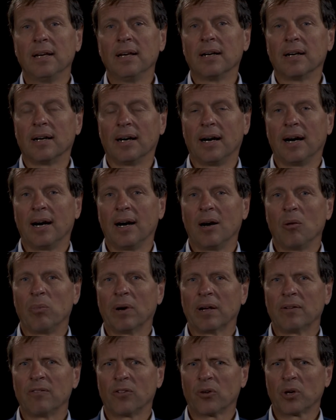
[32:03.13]

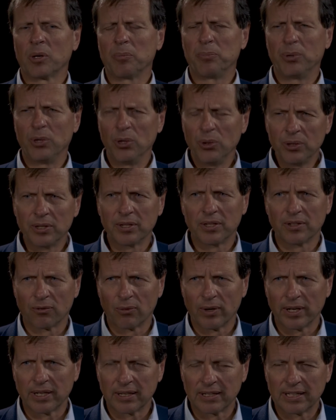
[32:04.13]
but very punitive
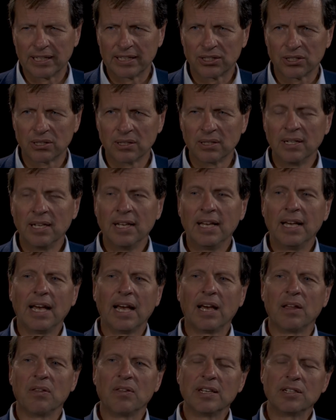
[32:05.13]
regulation,
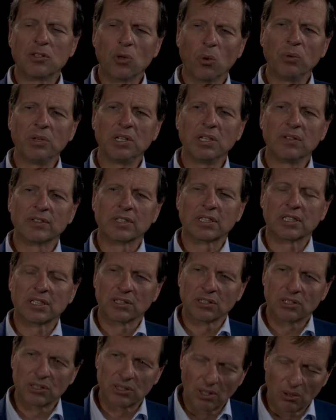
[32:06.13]
and they don't even
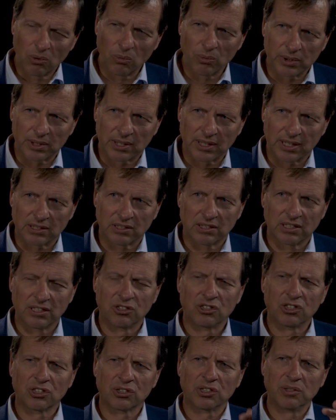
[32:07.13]
consult with us.
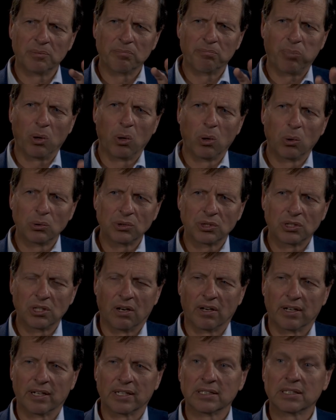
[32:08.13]
It's just imposed
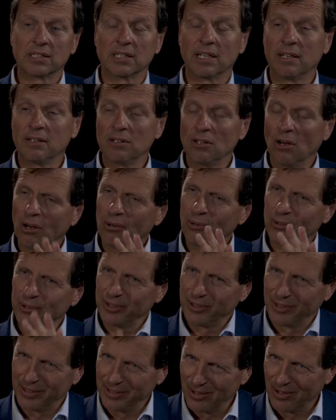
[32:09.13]
on us. And not only
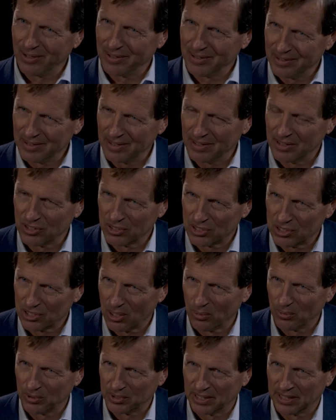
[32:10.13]
do they not
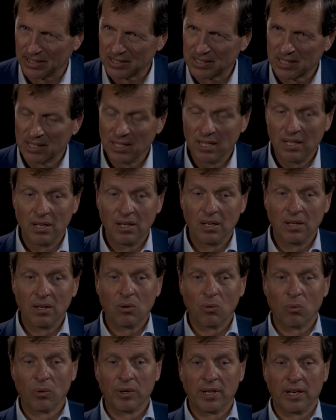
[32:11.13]
consult with us,
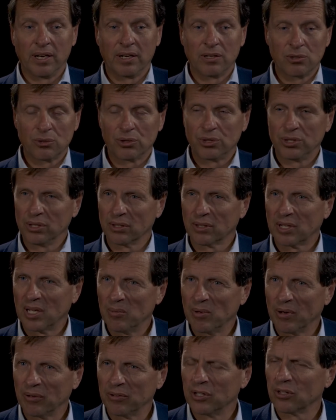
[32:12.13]
when Andrew Scheer
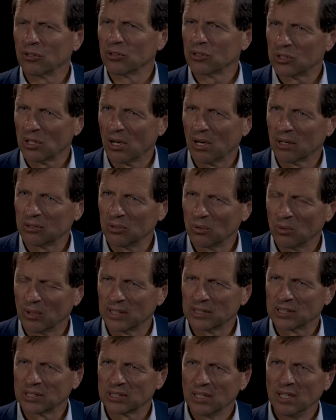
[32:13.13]
came out here to talk to
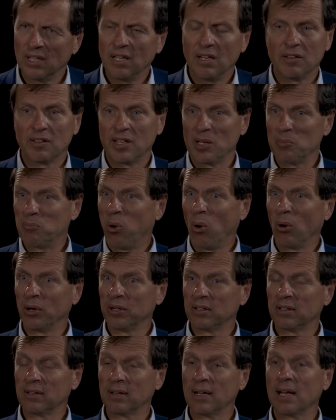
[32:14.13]
us, they pointed it